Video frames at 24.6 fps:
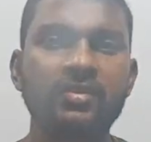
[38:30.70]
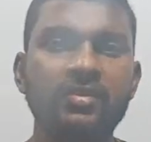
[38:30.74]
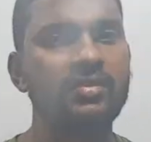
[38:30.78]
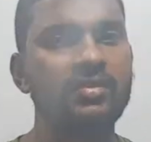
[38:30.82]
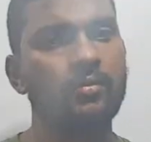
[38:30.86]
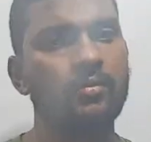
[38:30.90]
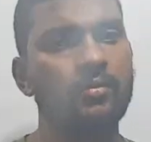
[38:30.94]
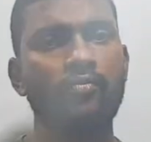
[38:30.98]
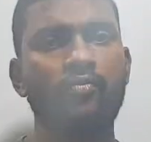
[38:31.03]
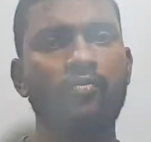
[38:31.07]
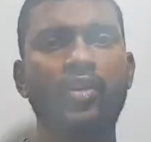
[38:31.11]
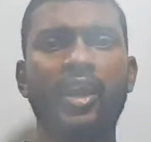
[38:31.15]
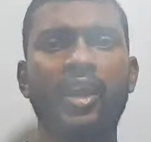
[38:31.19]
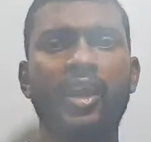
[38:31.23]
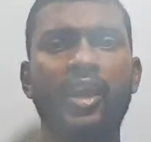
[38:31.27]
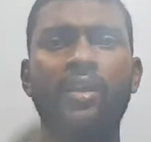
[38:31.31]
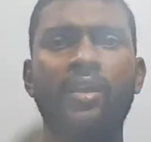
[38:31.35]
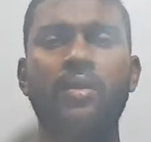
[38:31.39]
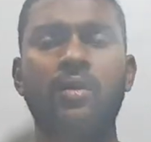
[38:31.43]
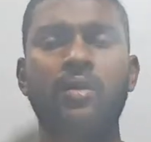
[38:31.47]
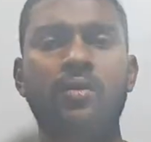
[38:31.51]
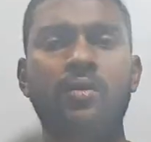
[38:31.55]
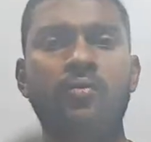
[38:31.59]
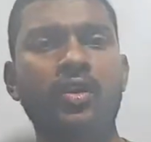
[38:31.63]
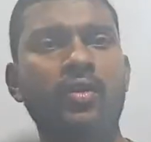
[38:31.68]
some weight,
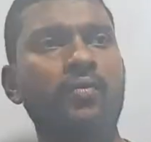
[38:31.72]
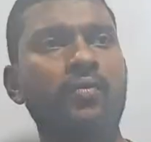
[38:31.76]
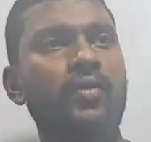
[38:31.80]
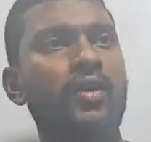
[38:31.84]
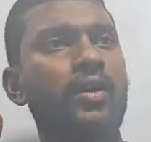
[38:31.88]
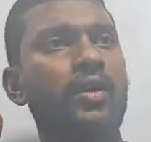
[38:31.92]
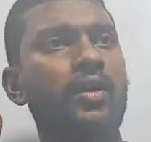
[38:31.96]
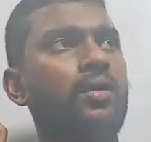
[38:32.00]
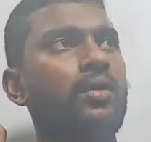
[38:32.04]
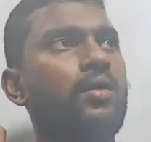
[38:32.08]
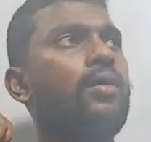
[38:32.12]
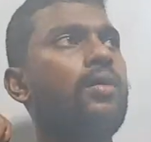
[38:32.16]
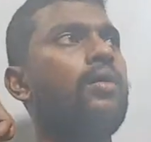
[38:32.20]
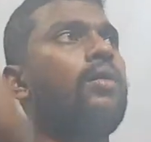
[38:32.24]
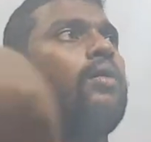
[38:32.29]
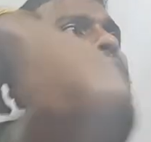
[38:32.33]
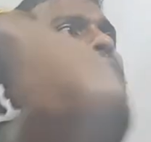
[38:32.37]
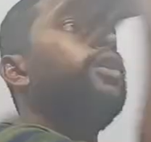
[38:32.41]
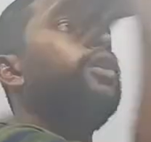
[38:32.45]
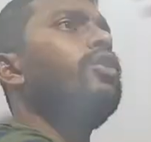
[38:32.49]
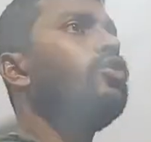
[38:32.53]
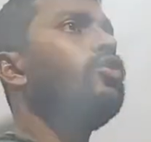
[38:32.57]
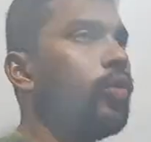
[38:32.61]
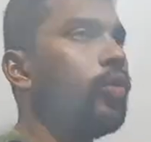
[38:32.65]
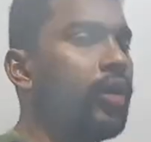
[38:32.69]
or when we are
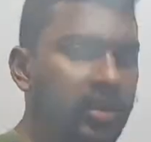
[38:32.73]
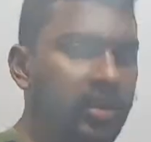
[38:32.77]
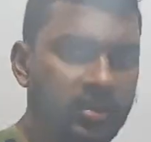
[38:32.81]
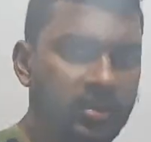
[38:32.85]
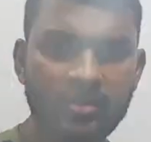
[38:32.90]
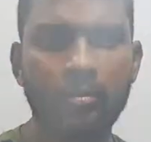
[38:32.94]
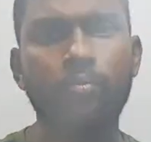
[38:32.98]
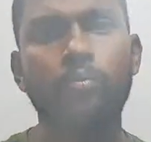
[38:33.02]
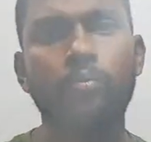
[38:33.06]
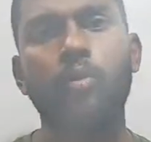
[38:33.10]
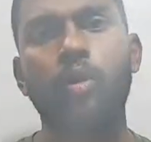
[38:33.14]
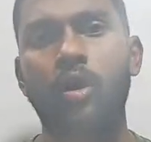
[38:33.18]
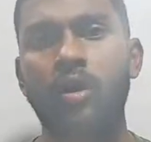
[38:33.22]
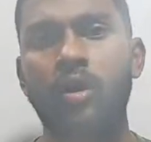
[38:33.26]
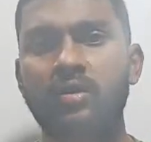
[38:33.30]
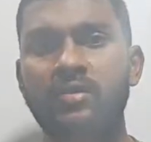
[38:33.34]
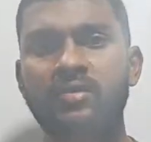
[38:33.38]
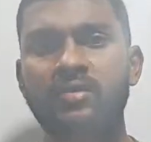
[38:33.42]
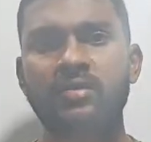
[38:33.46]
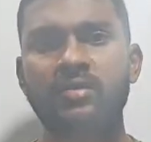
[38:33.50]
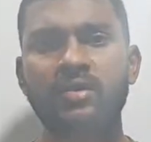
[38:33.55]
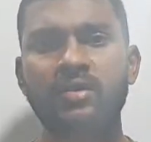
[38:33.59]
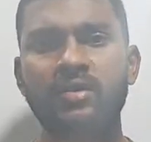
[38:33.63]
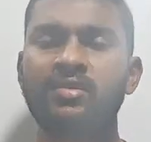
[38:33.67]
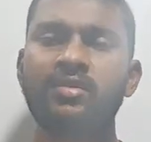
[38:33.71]
throwing some balls,
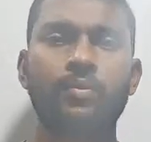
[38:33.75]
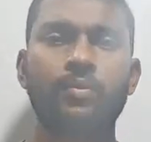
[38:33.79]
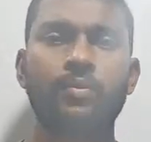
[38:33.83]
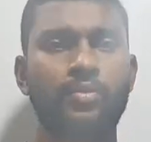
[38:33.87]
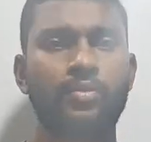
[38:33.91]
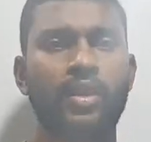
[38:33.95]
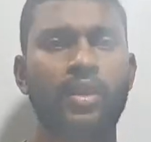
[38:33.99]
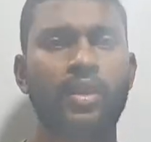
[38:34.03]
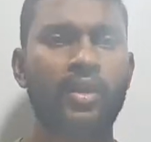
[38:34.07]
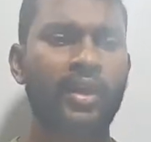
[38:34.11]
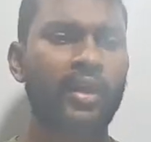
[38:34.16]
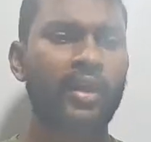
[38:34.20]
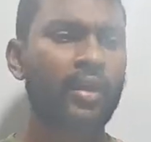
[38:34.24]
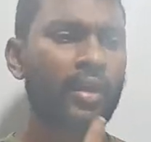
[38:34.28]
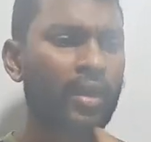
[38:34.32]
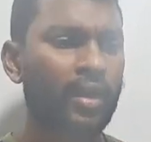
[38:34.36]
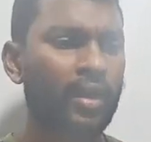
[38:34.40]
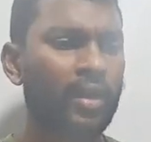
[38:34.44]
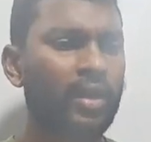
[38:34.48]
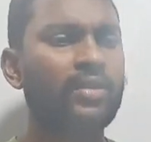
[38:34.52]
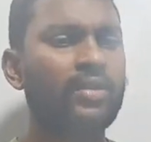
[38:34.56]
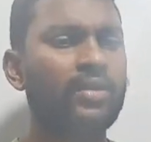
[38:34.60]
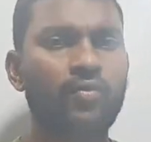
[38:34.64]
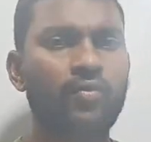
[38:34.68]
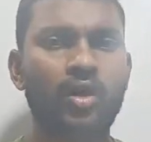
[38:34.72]
something, right? All
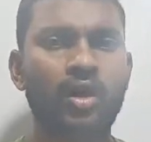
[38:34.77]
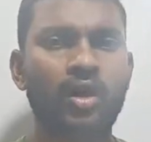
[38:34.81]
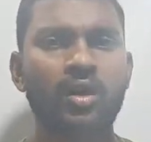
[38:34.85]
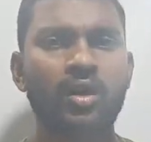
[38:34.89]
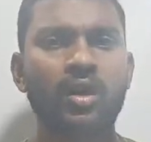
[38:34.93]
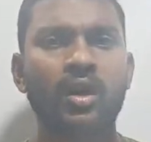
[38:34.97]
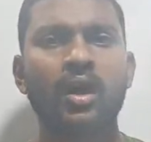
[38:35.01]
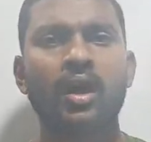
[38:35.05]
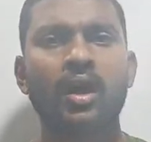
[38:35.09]
are what?